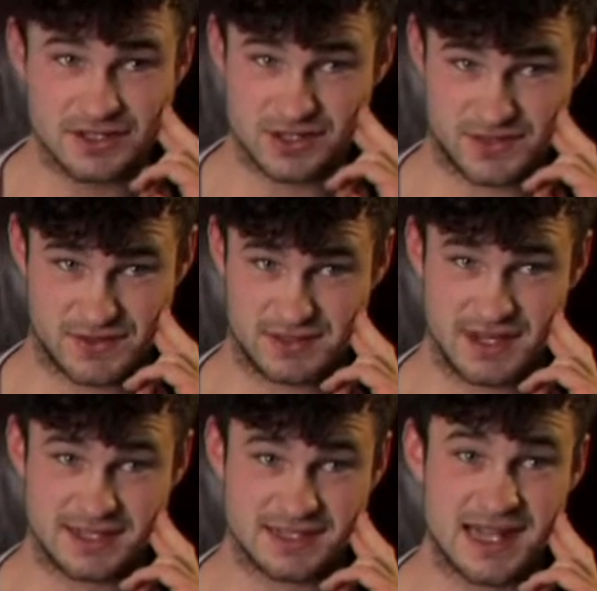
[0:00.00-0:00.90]
just
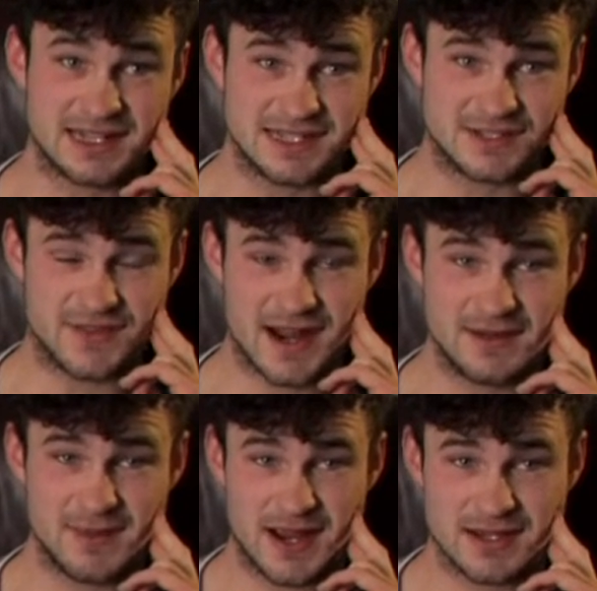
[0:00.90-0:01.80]
like Salty's
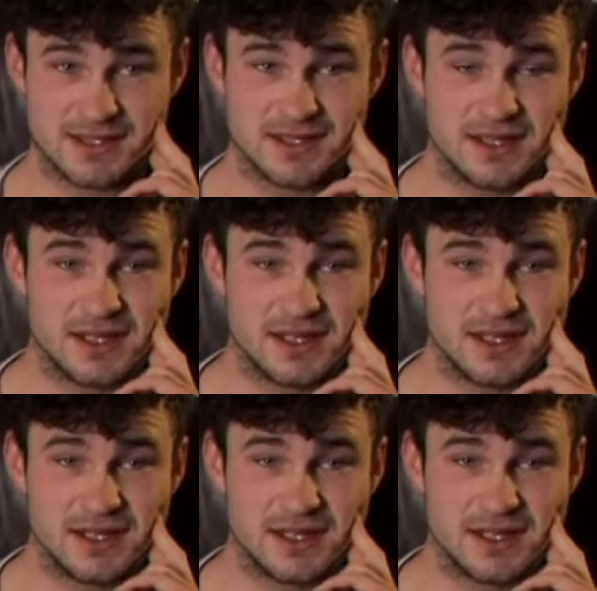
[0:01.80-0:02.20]
farmyard.